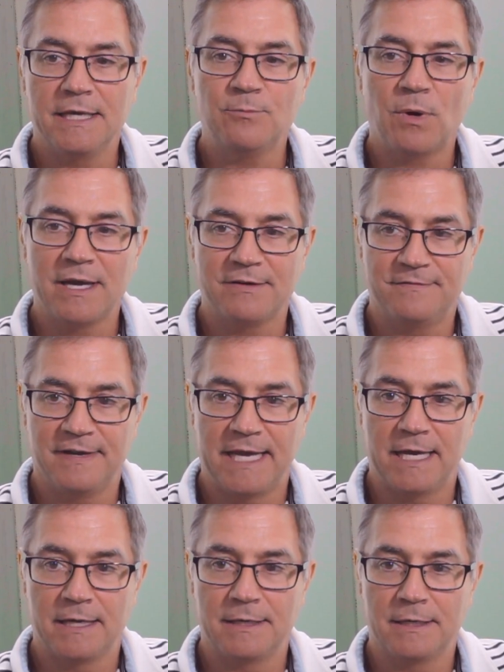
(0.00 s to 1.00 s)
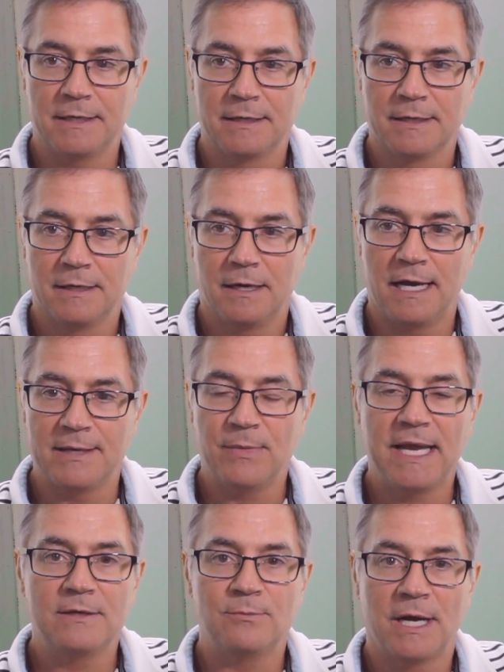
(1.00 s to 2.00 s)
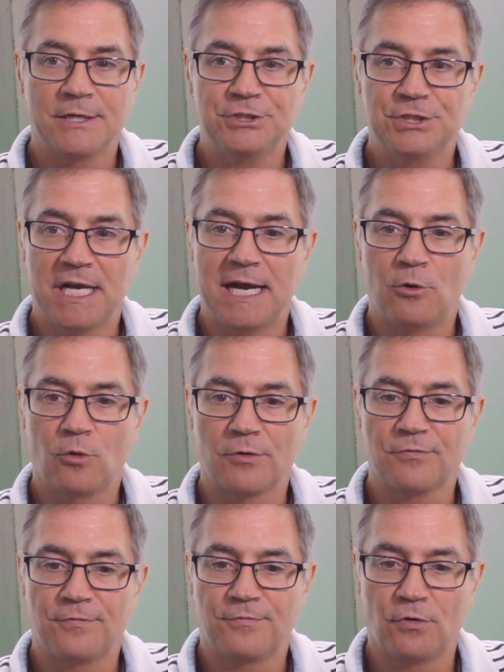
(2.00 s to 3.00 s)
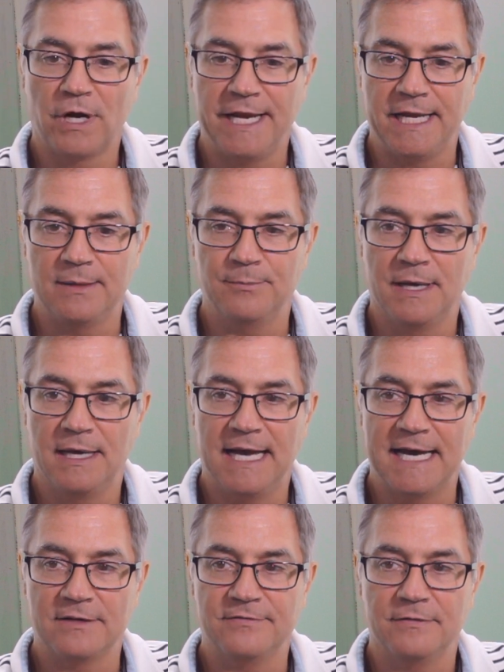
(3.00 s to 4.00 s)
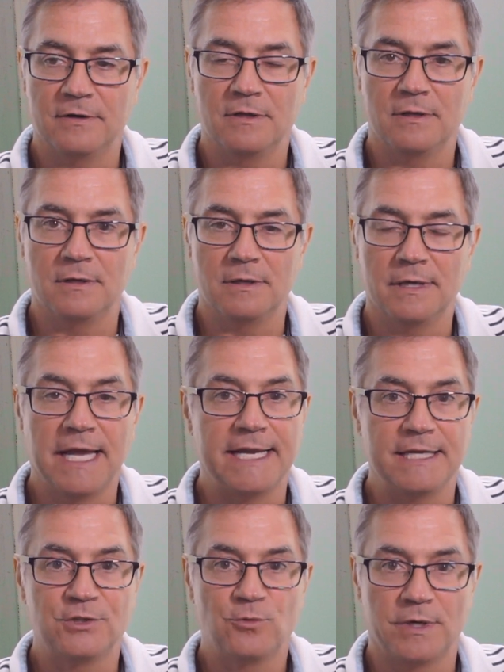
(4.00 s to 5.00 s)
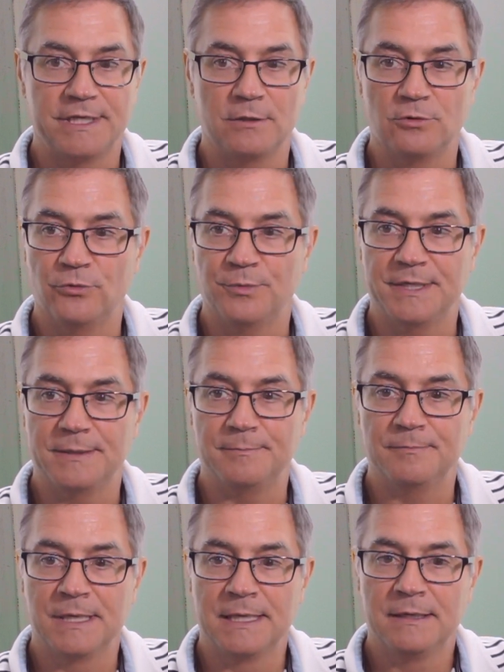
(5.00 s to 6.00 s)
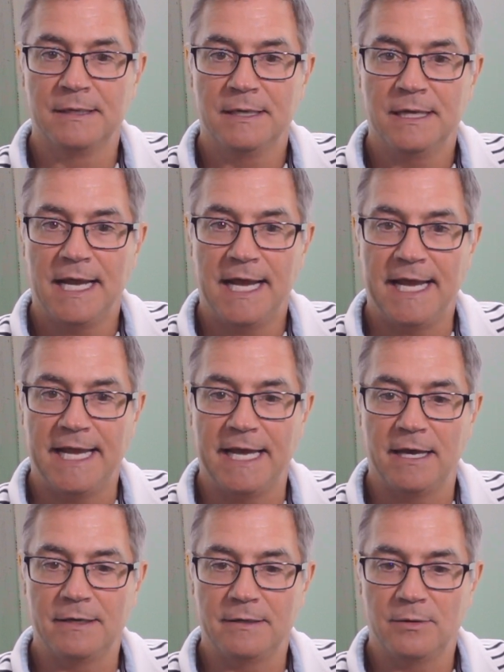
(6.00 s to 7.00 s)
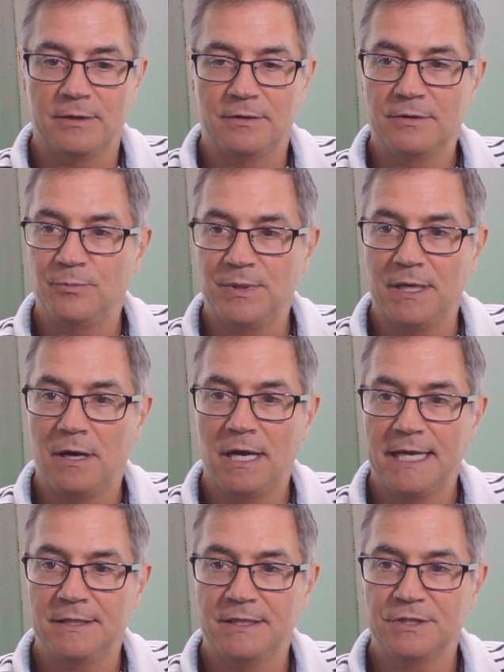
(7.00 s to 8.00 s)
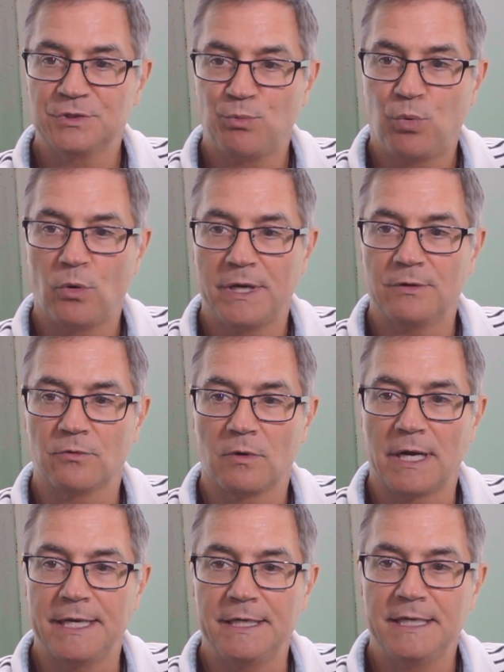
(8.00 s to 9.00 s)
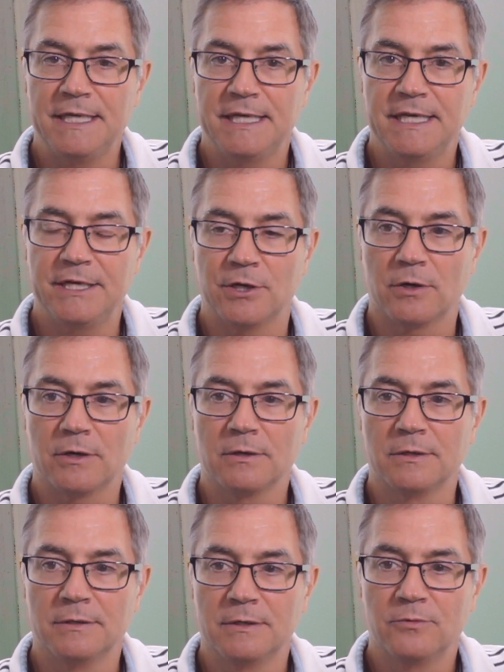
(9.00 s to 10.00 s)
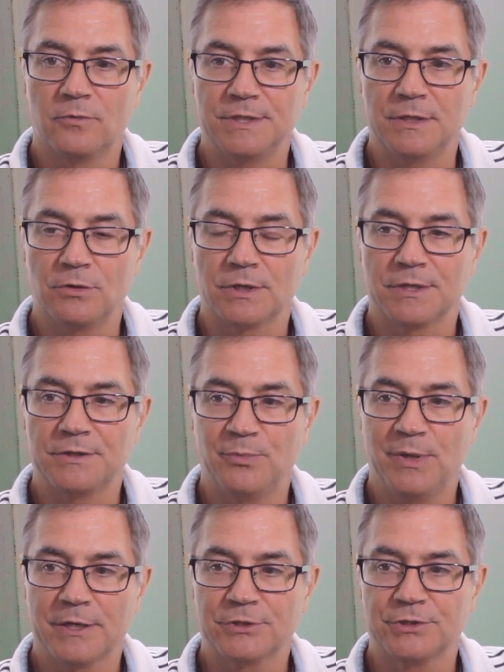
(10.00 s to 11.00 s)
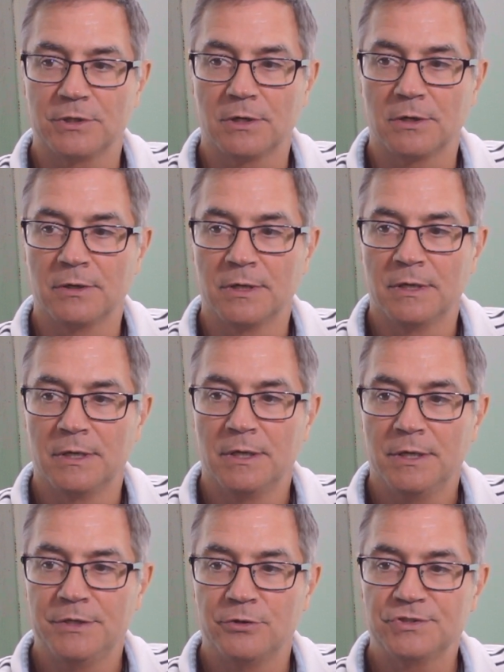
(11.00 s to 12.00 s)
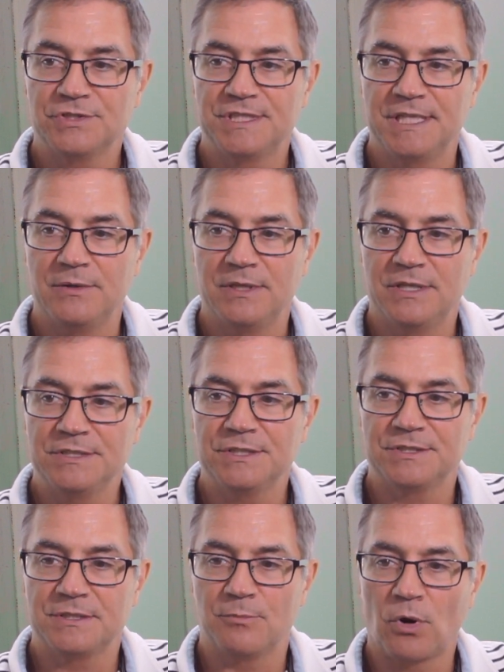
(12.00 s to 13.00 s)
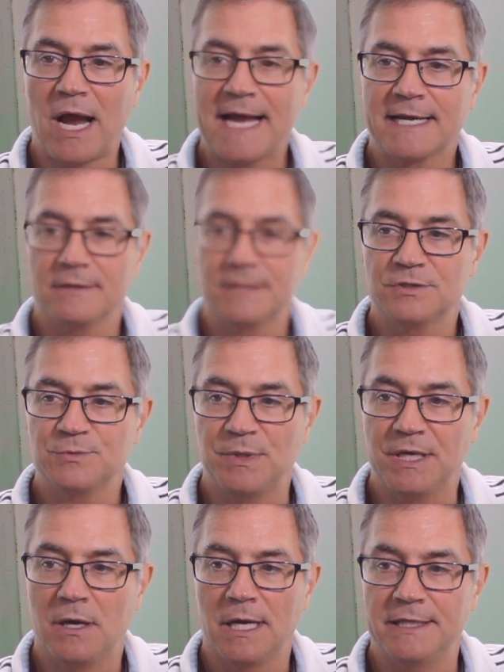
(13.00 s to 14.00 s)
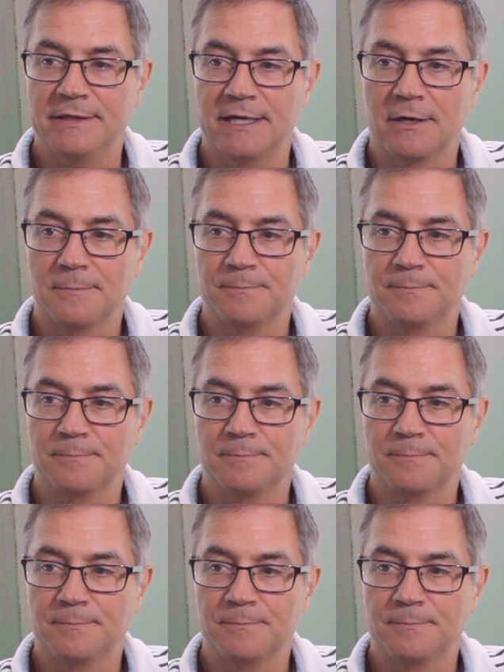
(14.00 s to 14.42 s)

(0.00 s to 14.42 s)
my van, I made my shower frame out of 80/20 aluminum. And behind this point right here, when you look at the picture, you'll see this is the bracket that's behind there.